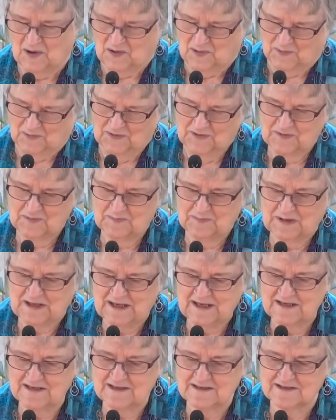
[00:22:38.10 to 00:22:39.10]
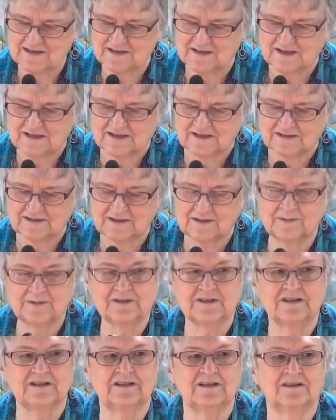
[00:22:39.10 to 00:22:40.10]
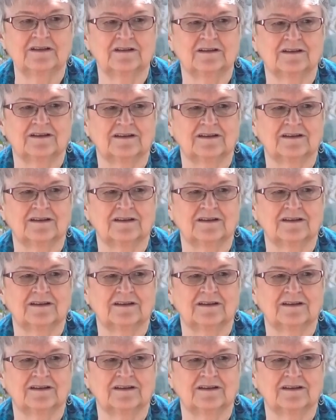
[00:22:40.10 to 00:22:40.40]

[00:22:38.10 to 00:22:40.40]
with peace, liberty,